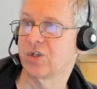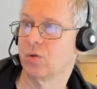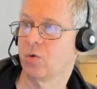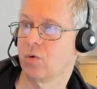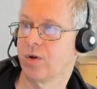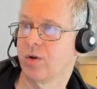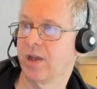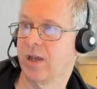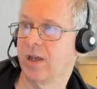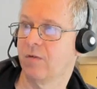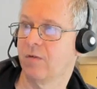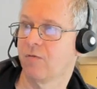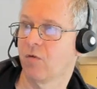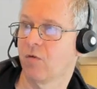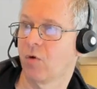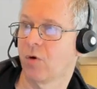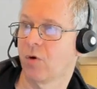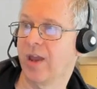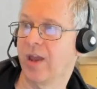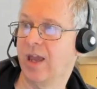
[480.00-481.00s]
is looking
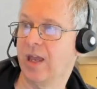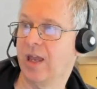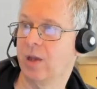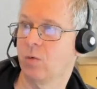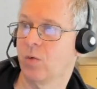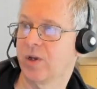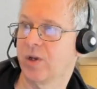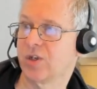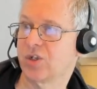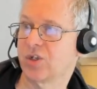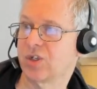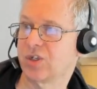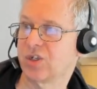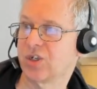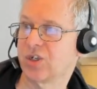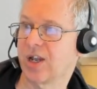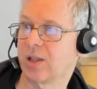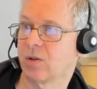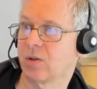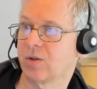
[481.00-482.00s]
for, hey, which
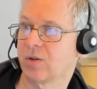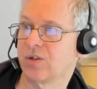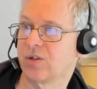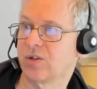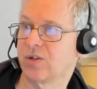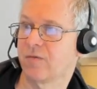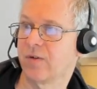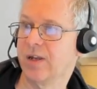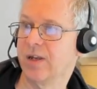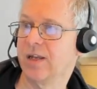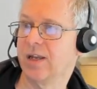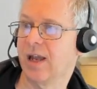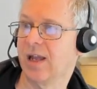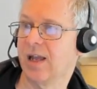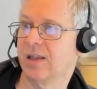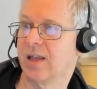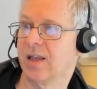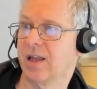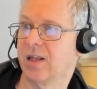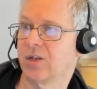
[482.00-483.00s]
channel is free?
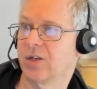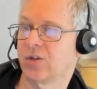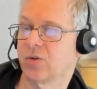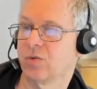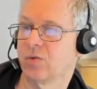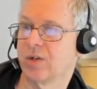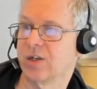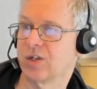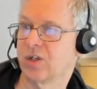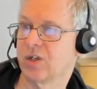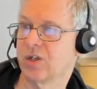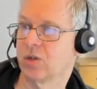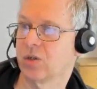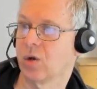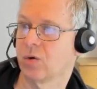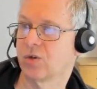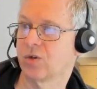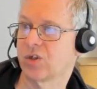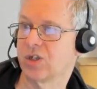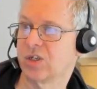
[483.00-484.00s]
And then as soon as it
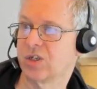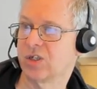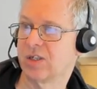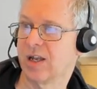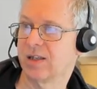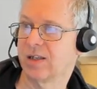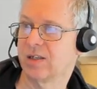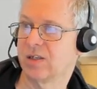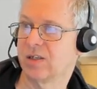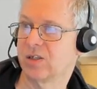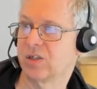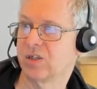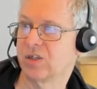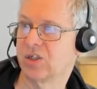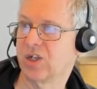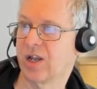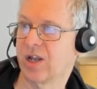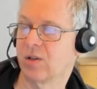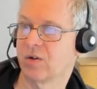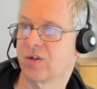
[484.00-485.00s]
notices that its
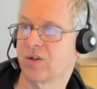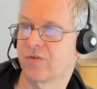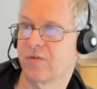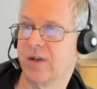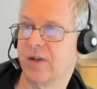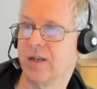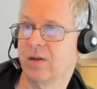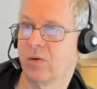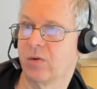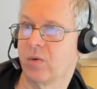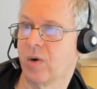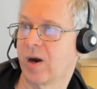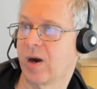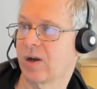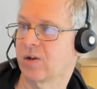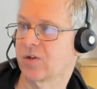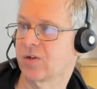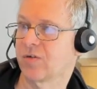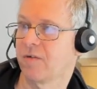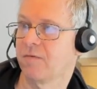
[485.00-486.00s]
channel is free,
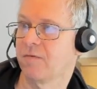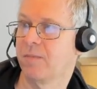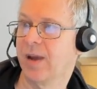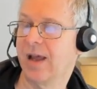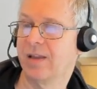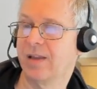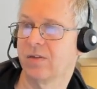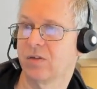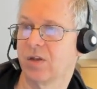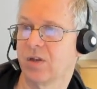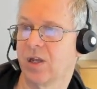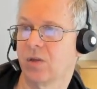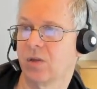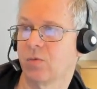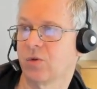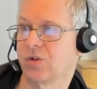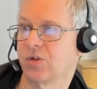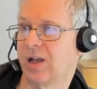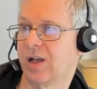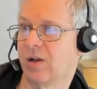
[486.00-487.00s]
regardless of band, it
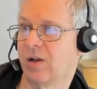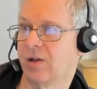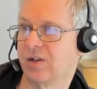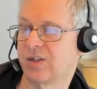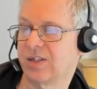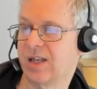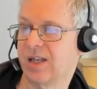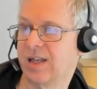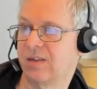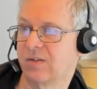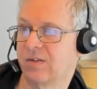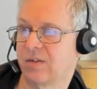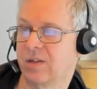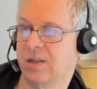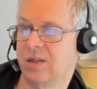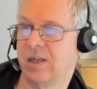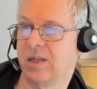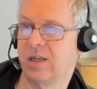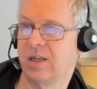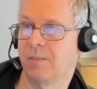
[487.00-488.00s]
will send
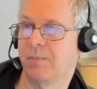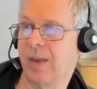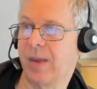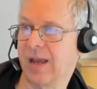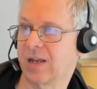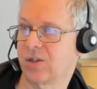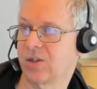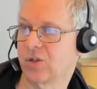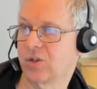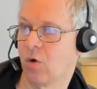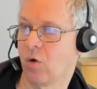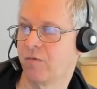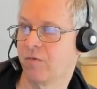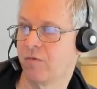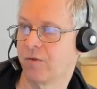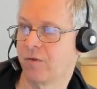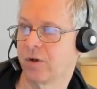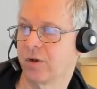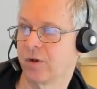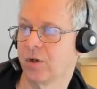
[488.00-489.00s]
the packets
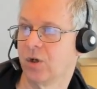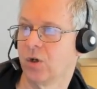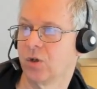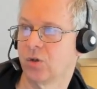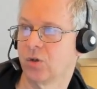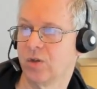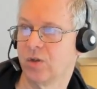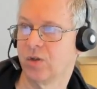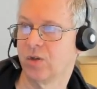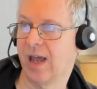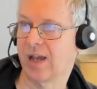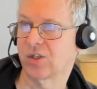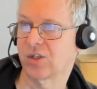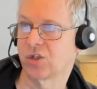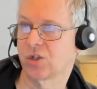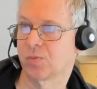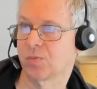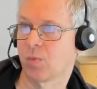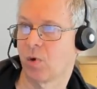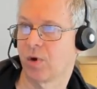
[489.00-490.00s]
over to the
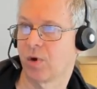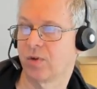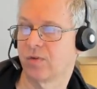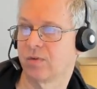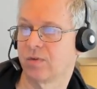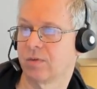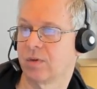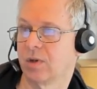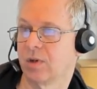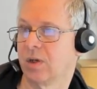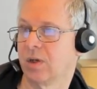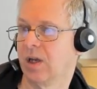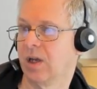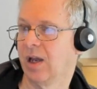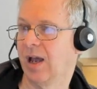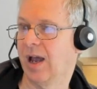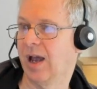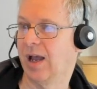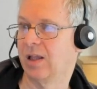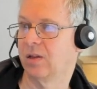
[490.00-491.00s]
access point.
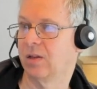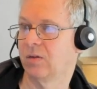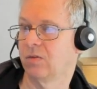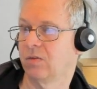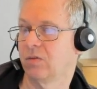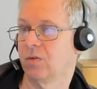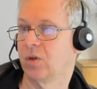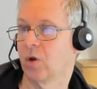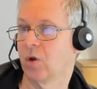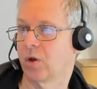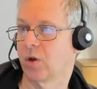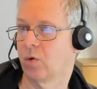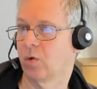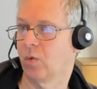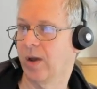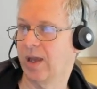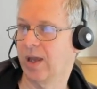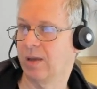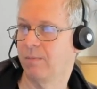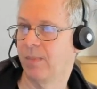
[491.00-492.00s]
And the other
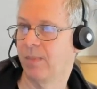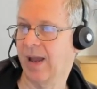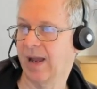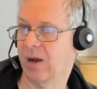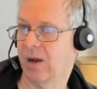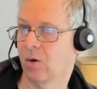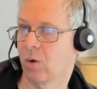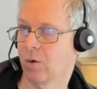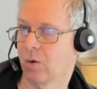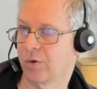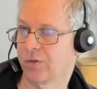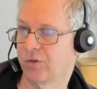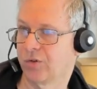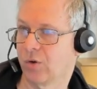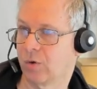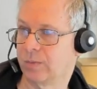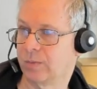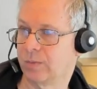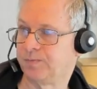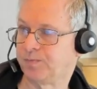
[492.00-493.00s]
way back
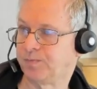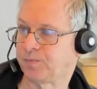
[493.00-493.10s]
also.